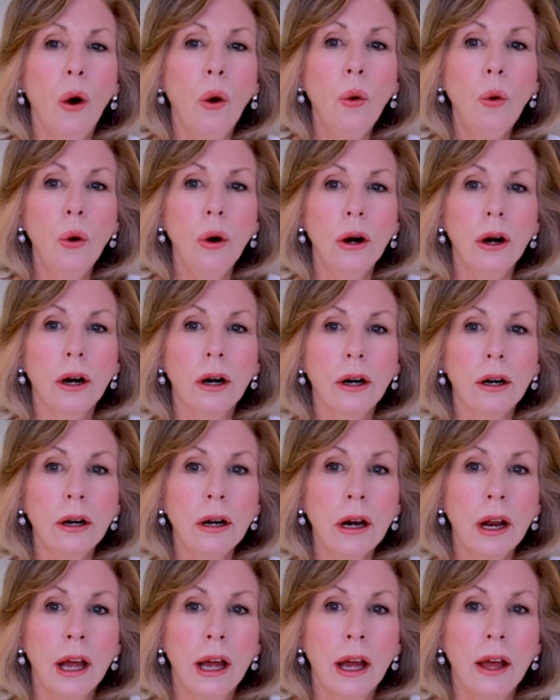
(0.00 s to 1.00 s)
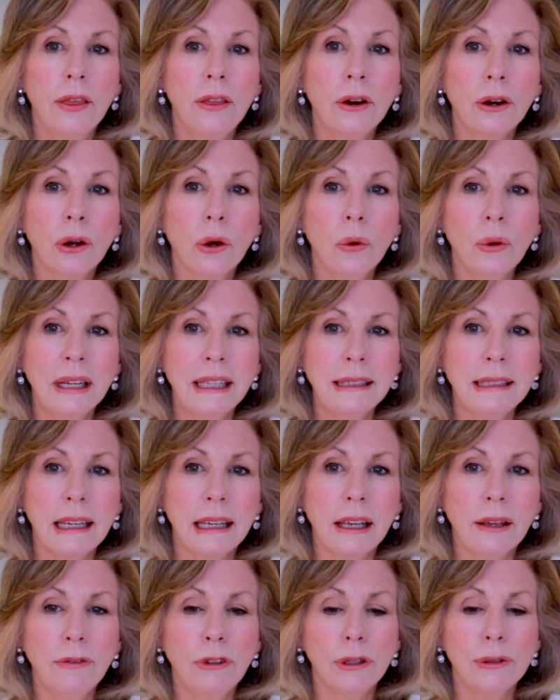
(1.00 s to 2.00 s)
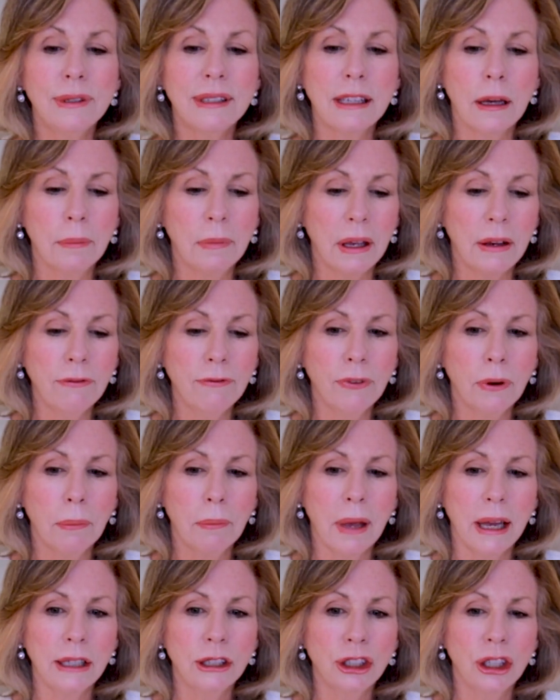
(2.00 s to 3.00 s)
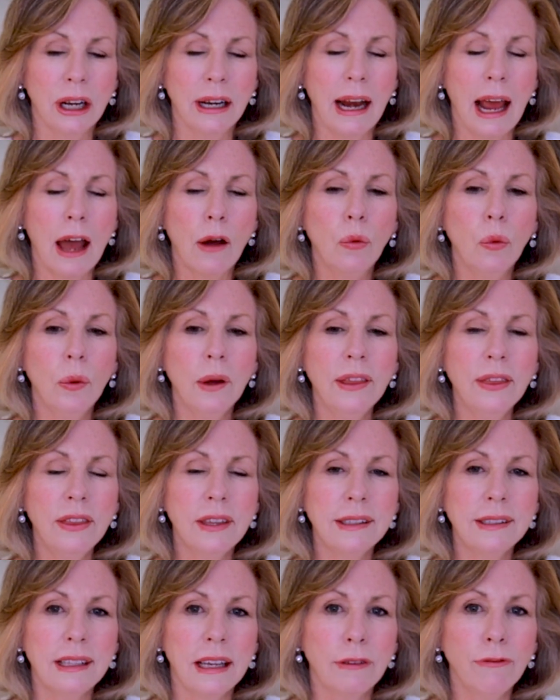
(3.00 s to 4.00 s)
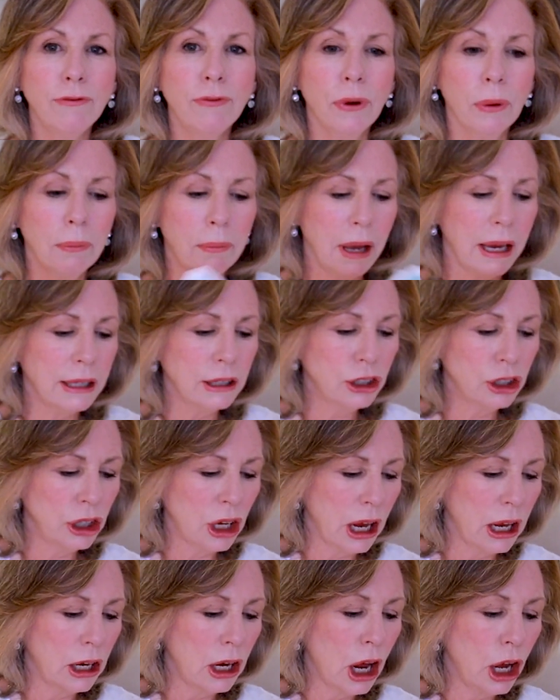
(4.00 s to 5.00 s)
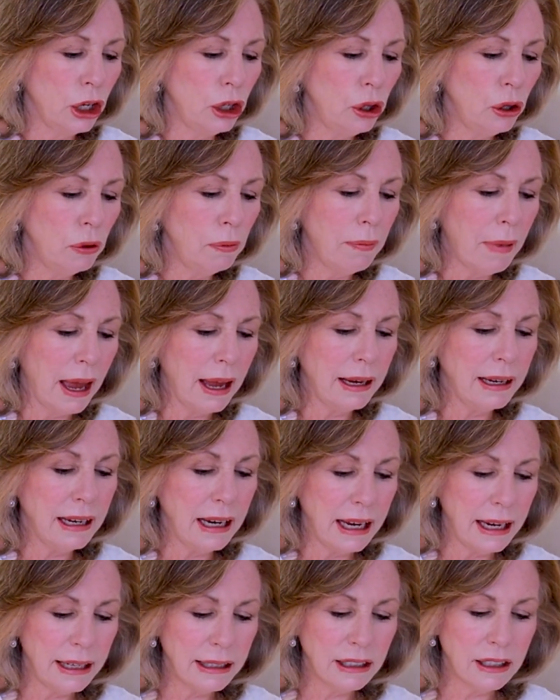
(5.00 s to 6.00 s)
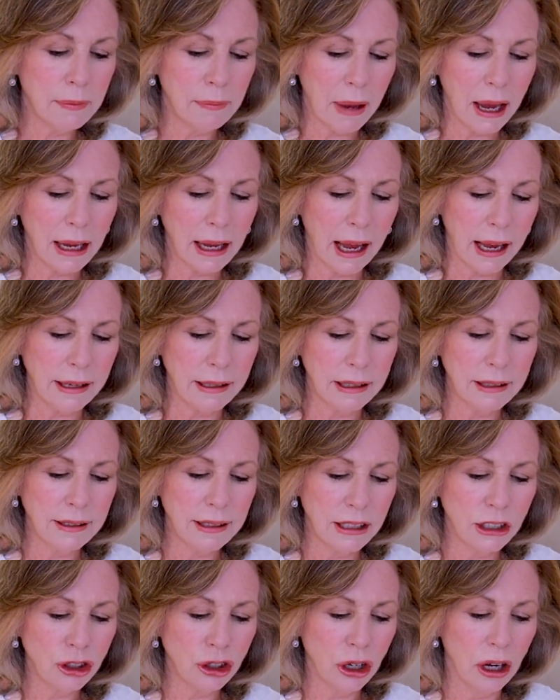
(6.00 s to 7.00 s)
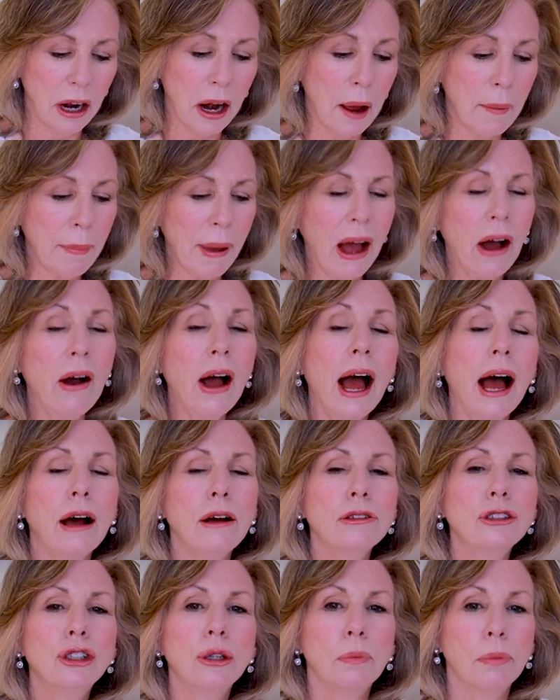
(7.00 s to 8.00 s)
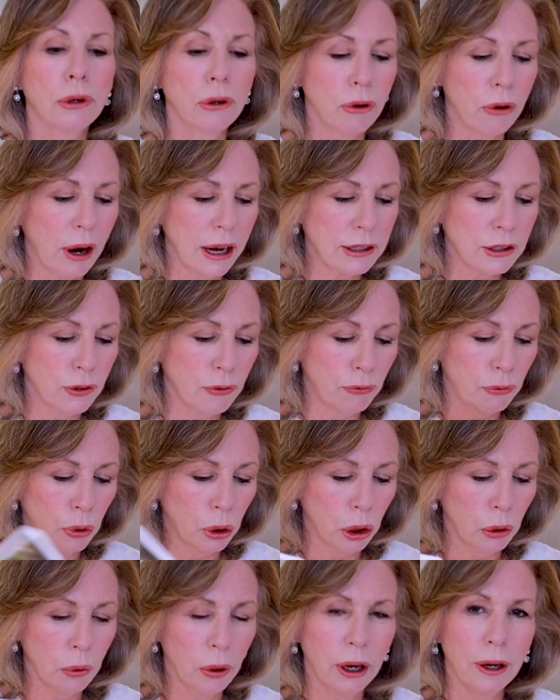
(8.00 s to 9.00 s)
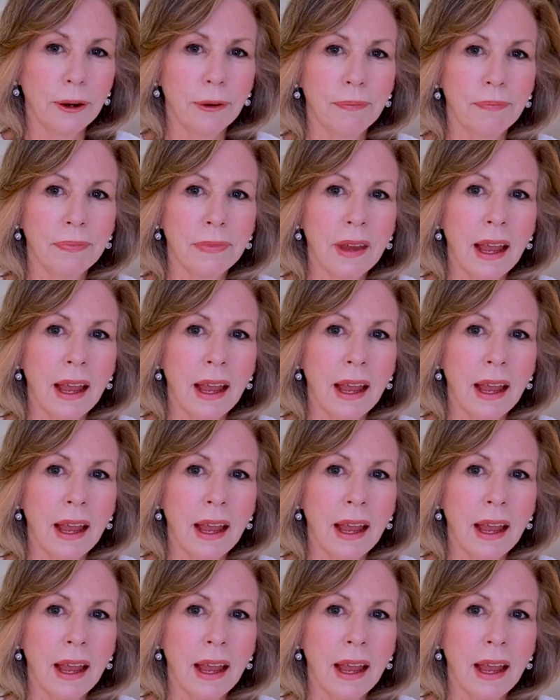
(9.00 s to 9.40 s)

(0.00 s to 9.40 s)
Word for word: or they're going to give you some information. And with this information, you may need to make a decision about how to progress forward.